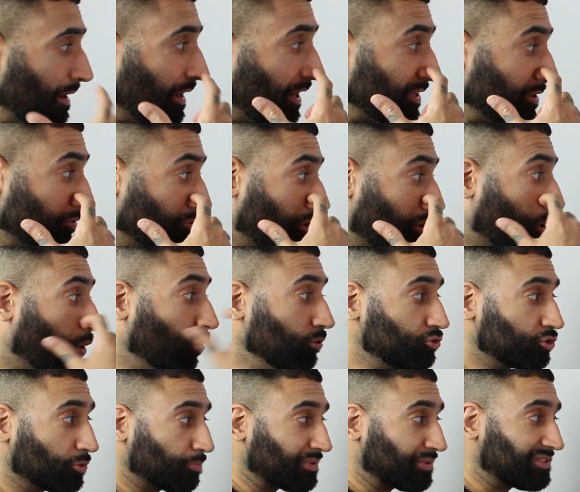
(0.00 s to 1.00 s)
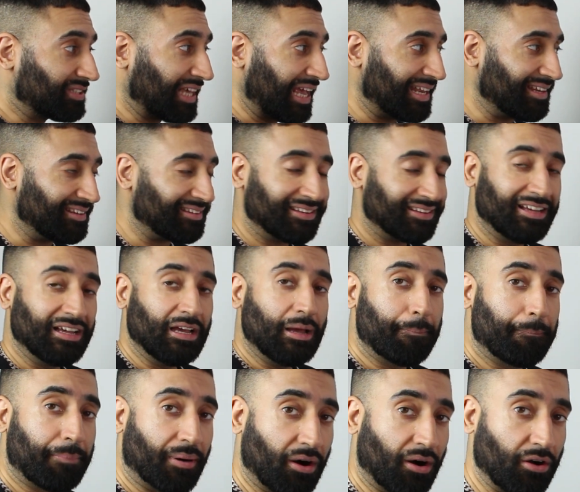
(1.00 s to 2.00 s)
and you're 100%,
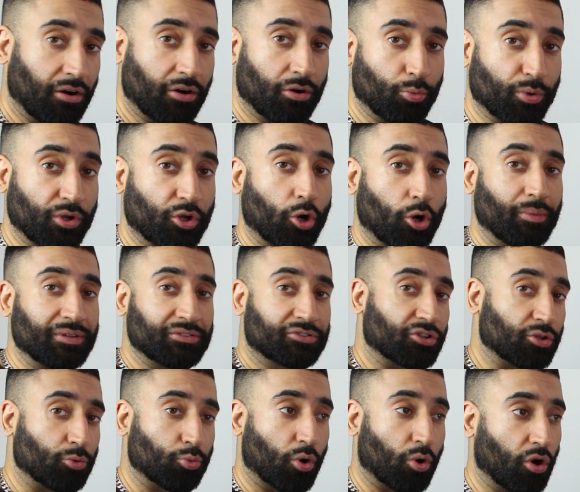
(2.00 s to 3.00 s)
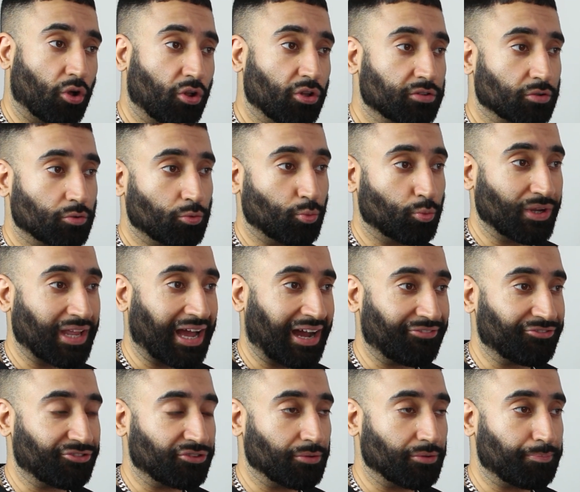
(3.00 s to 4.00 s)
but we come into the world, we
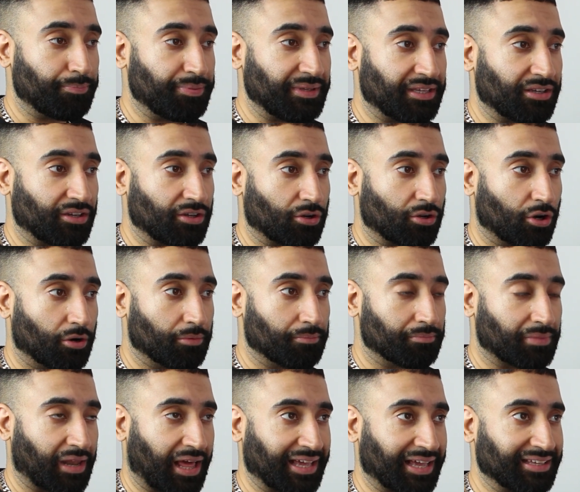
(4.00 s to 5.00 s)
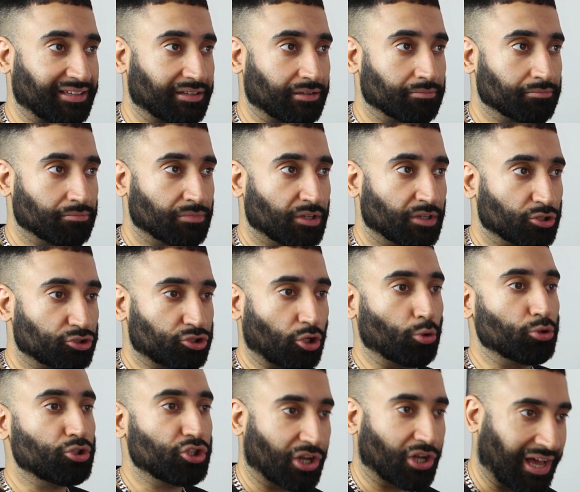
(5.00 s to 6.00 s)
have to become like
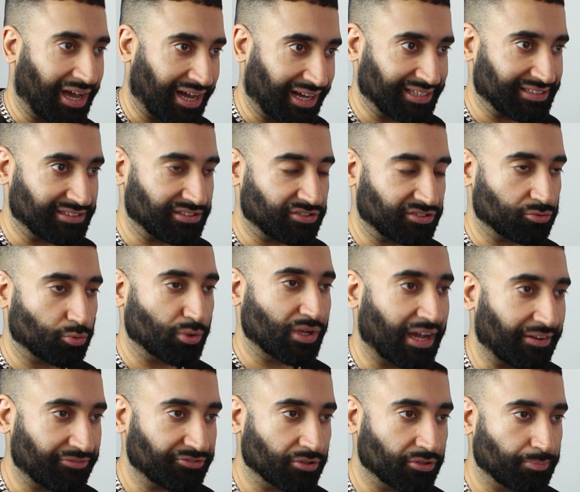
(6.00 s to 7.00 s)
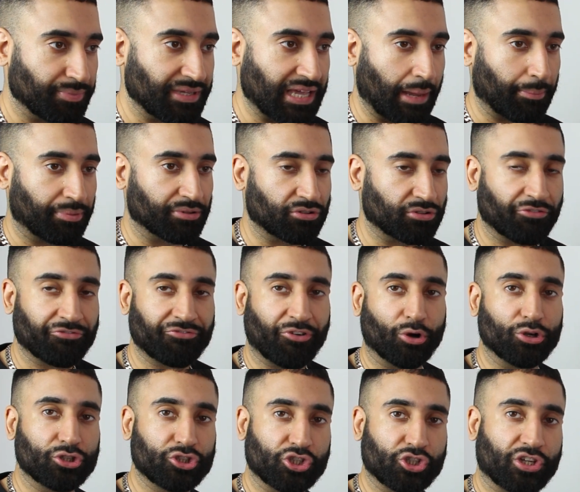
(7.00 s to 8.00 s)
socialized. We have to be able to
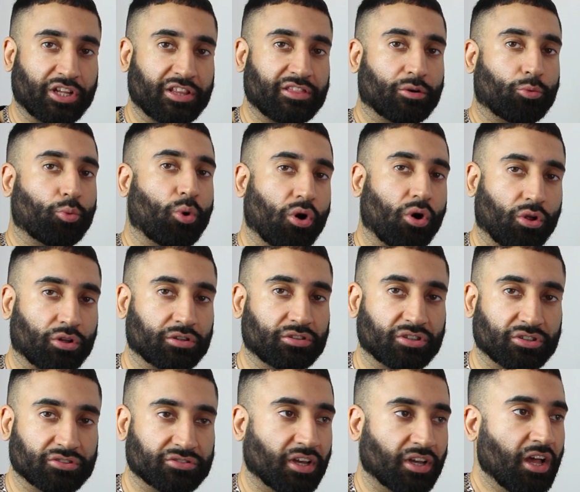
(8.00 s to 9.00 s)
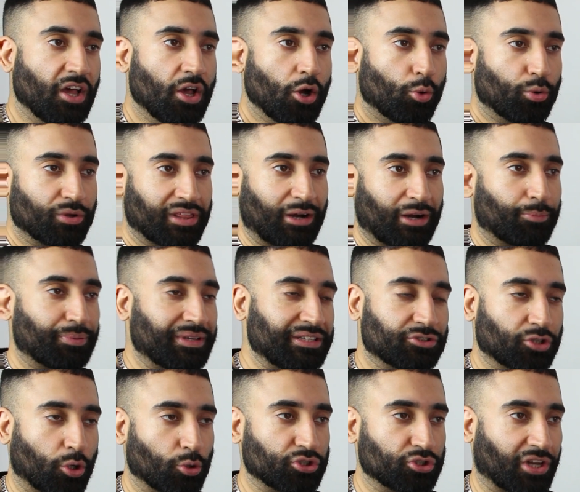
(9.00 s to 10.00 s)
function in the world, because without being
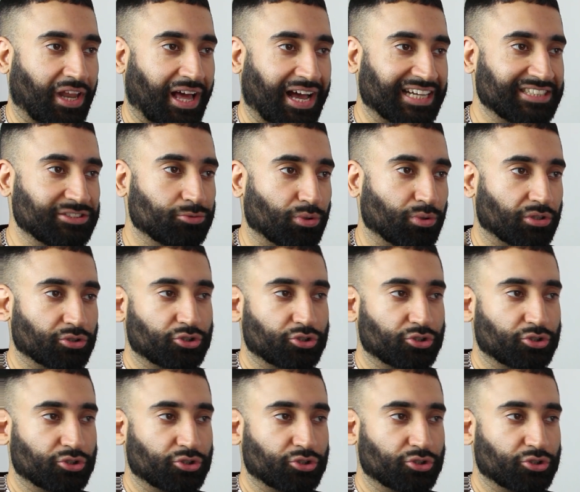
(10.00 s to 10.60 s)
socialized,